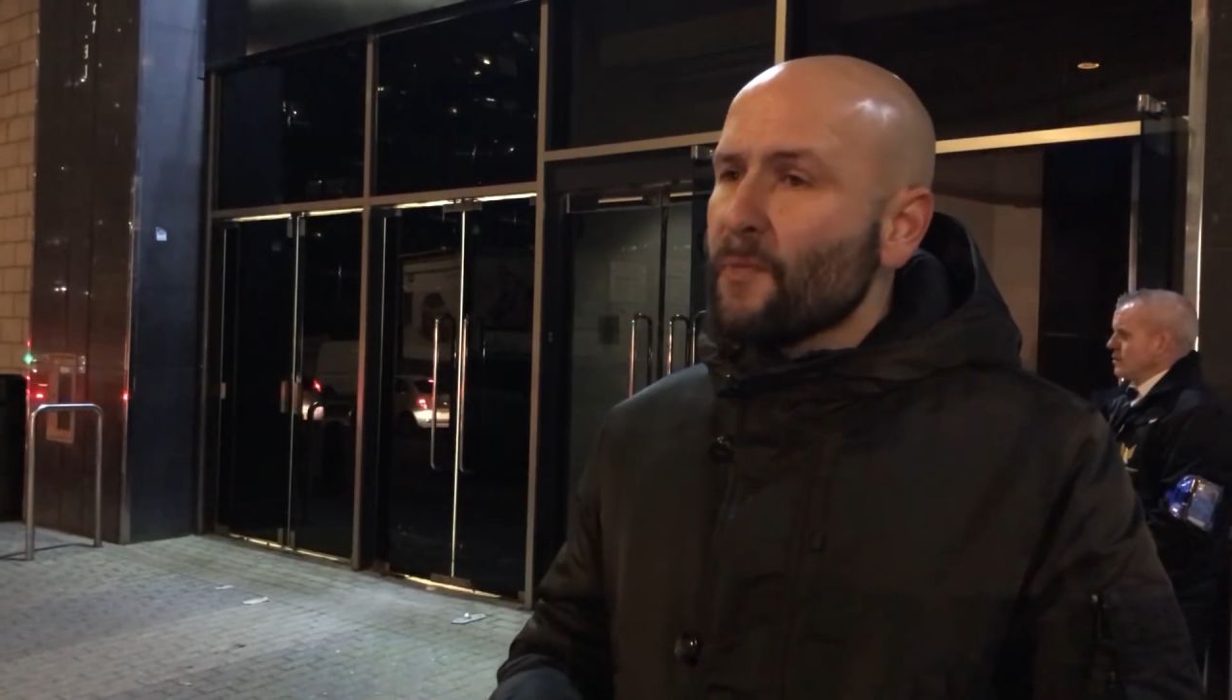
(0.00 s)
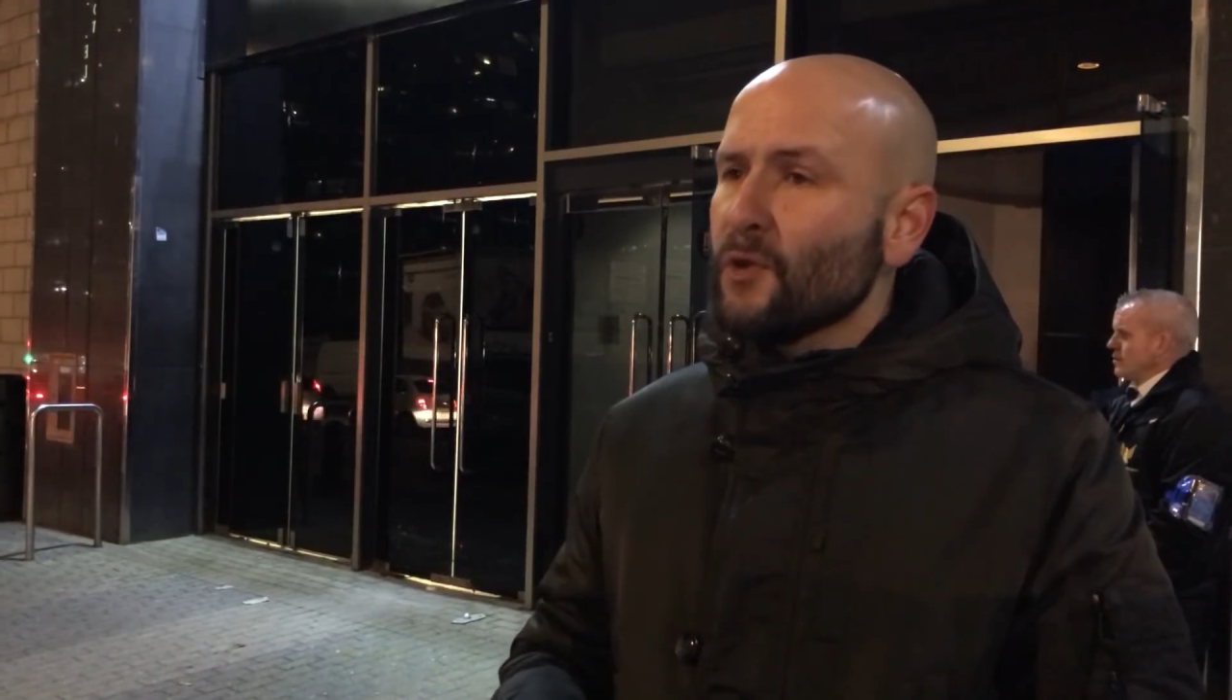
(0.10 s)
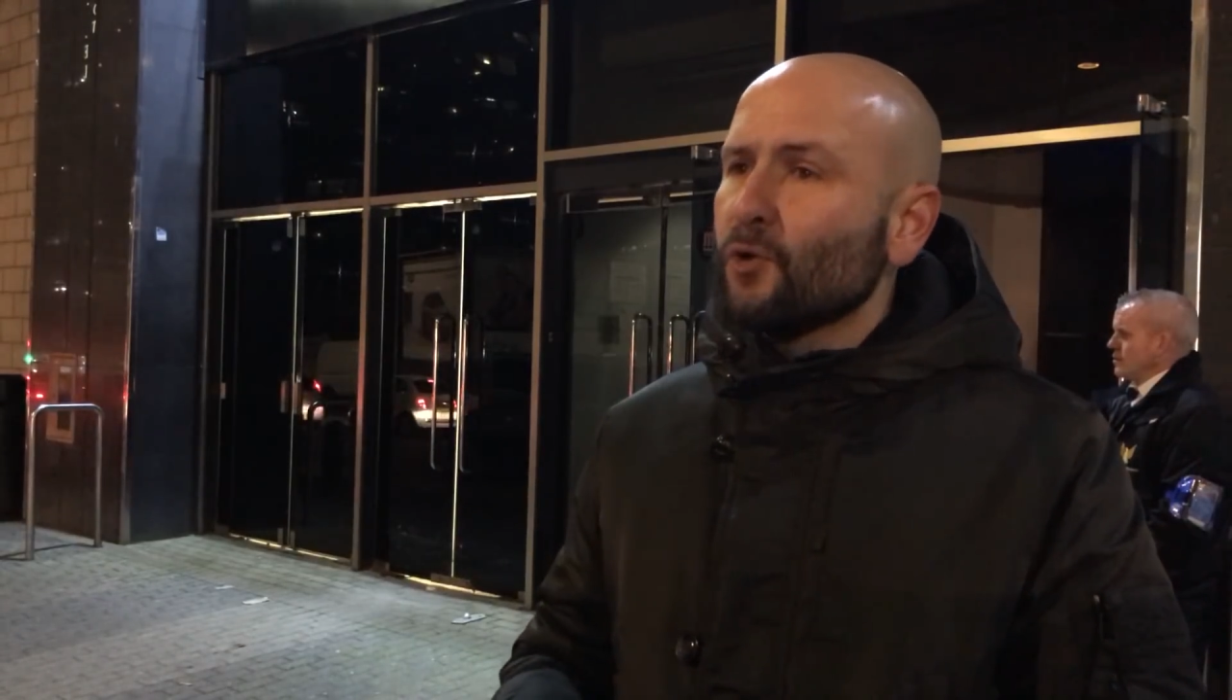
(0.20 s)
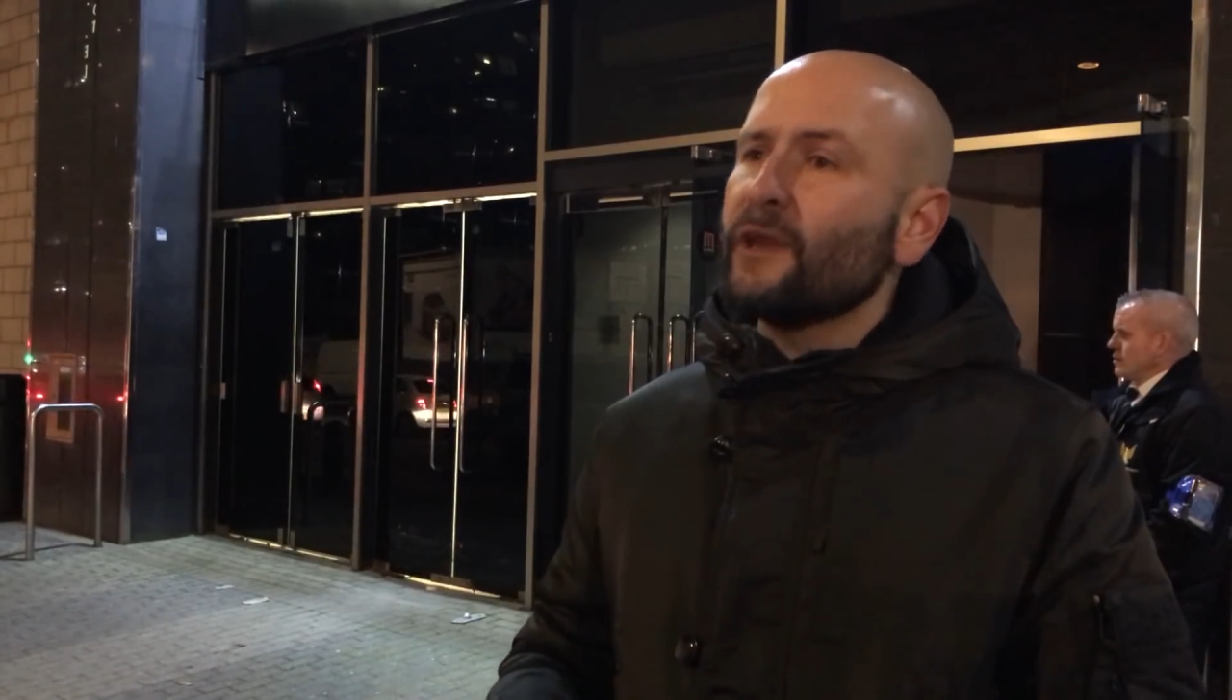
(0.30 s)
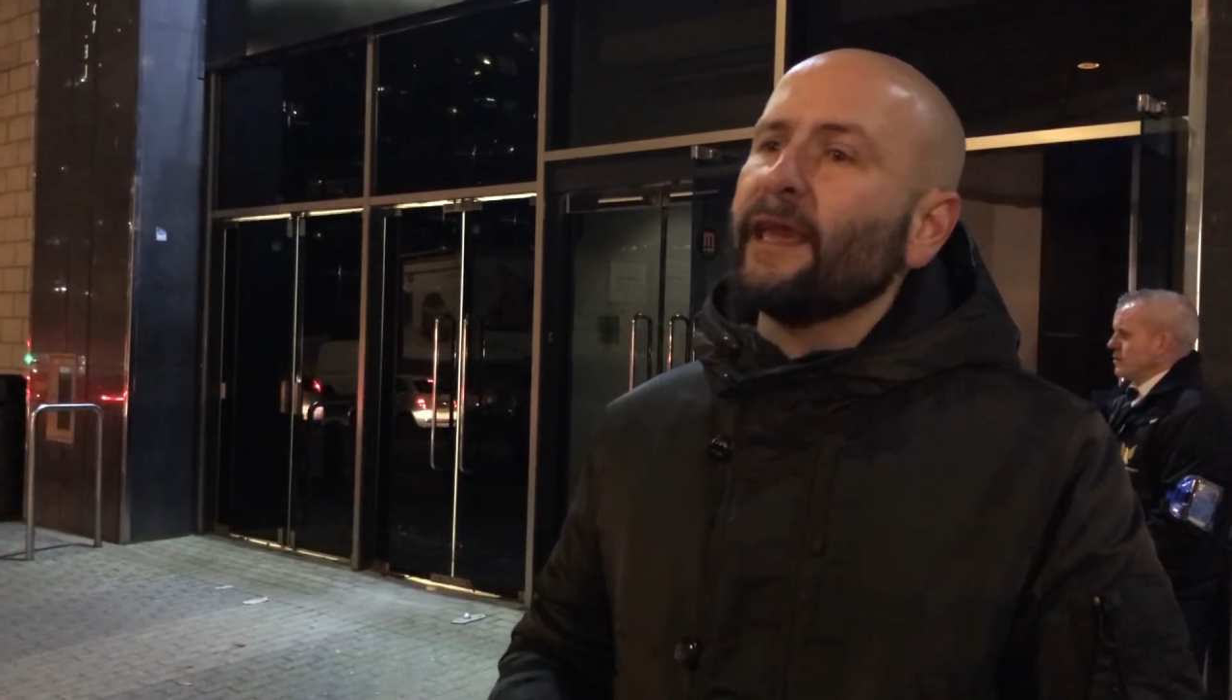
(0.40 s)

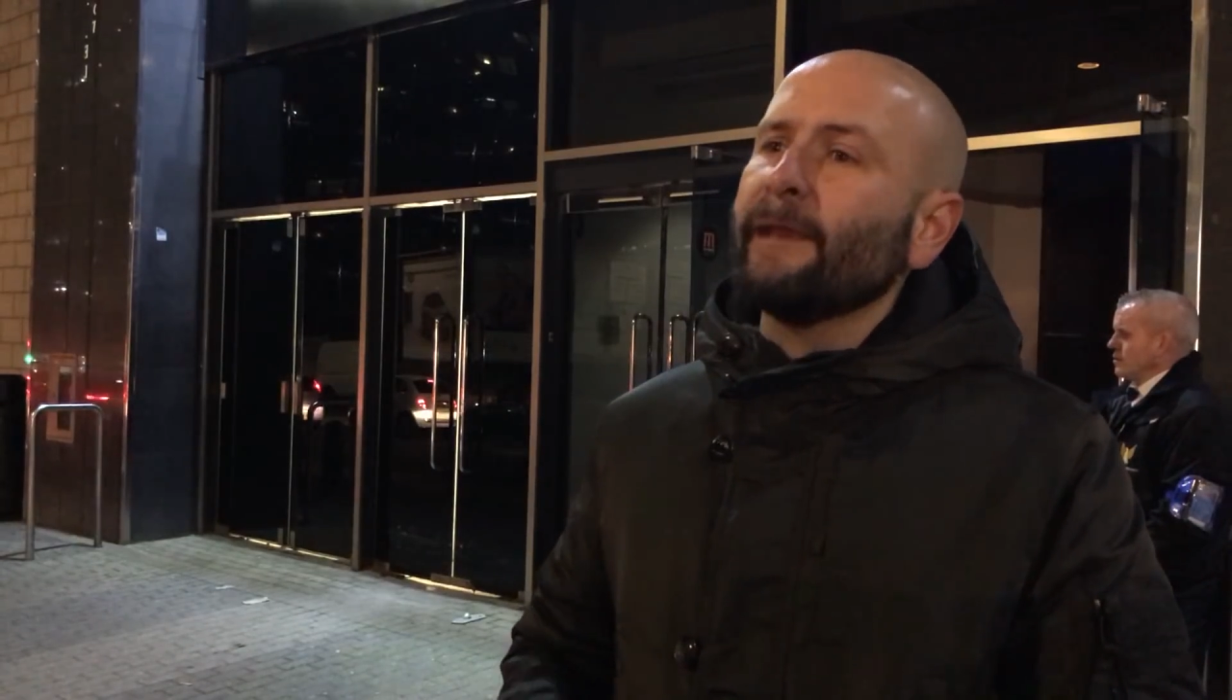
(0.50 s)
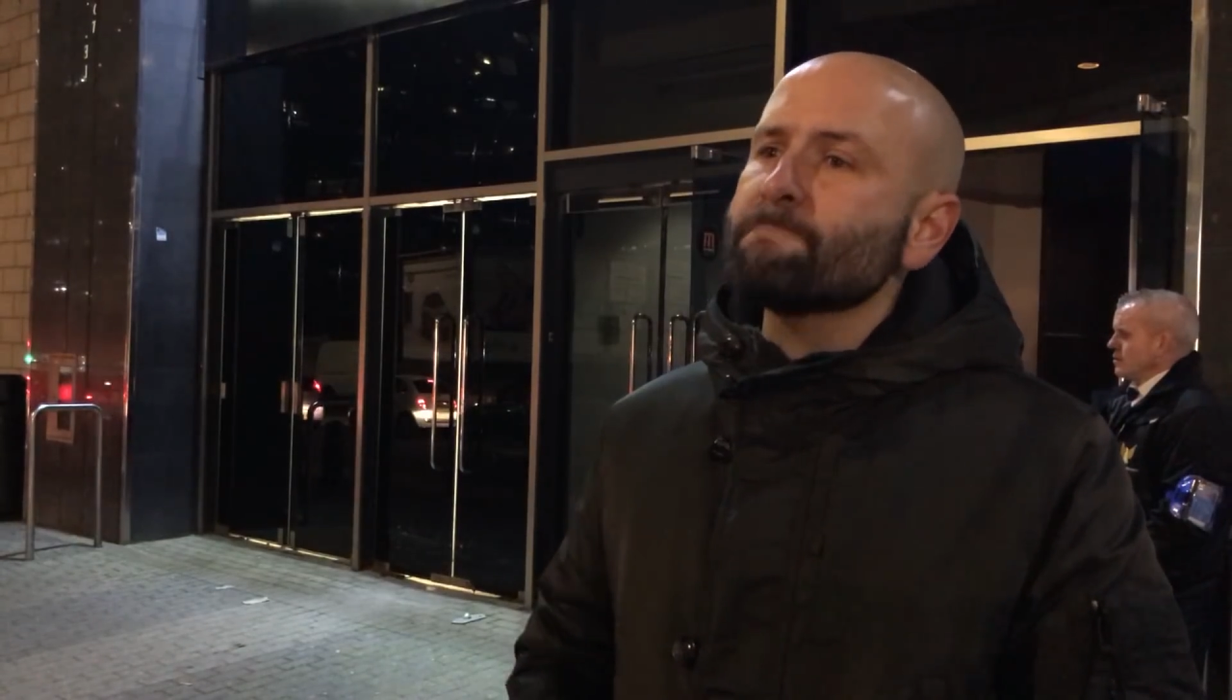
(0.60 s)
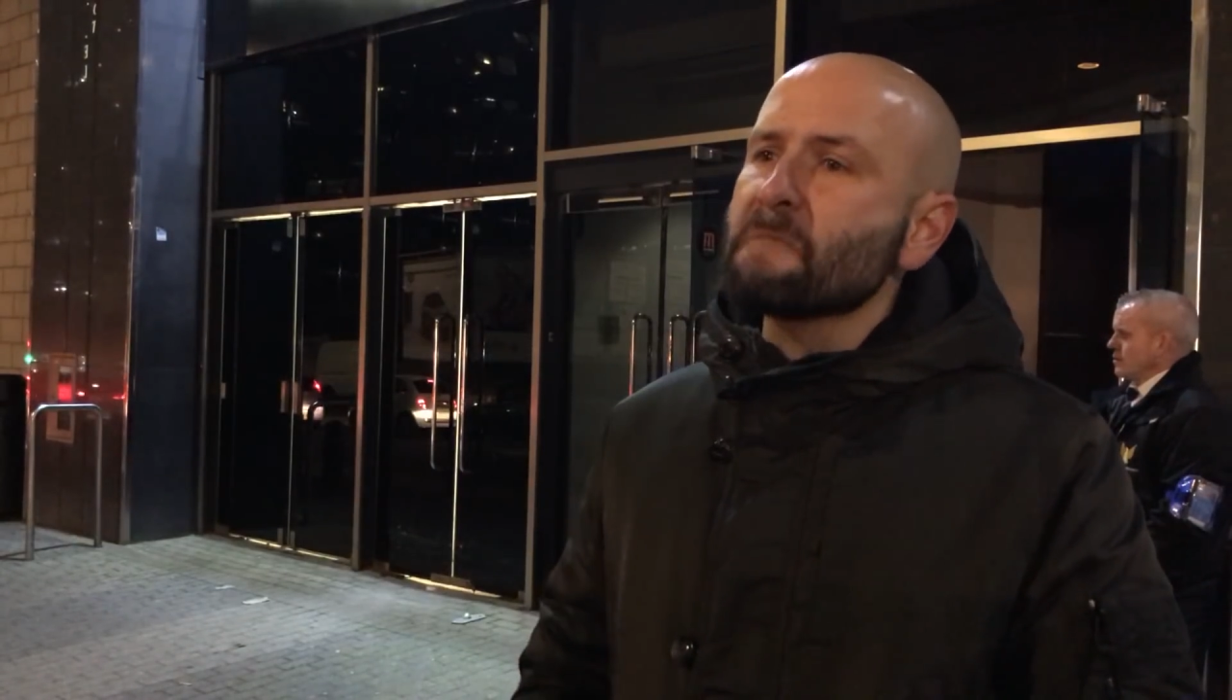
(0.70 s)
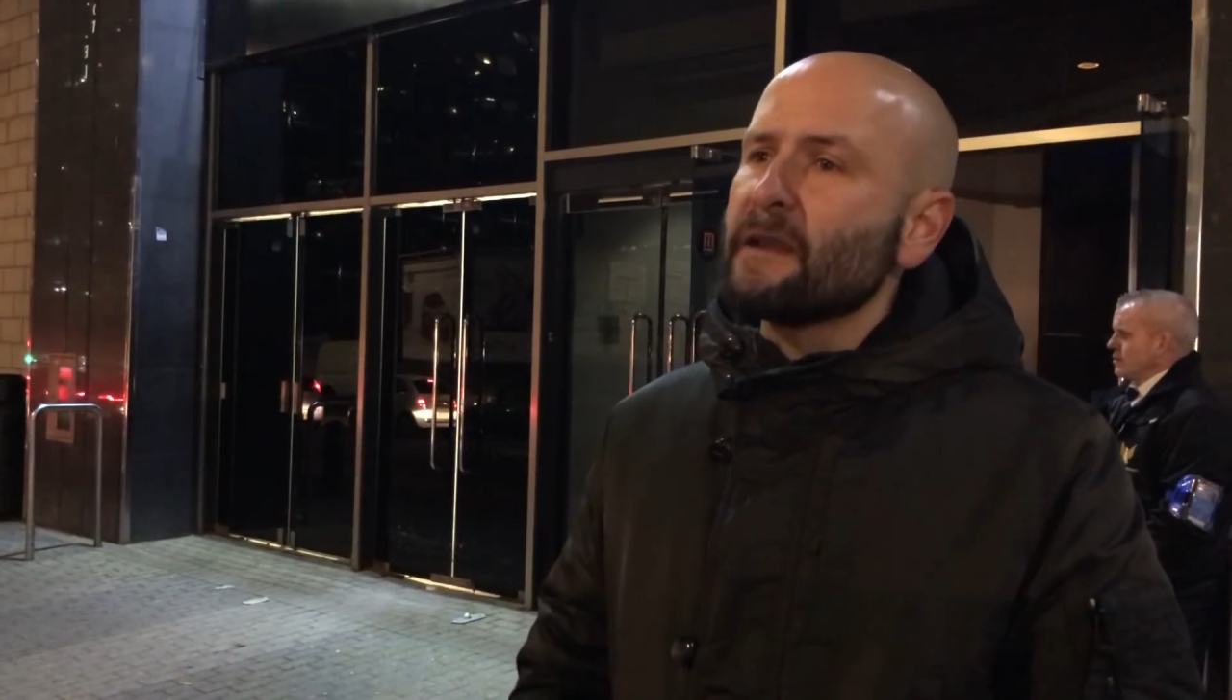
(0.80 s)
be okay,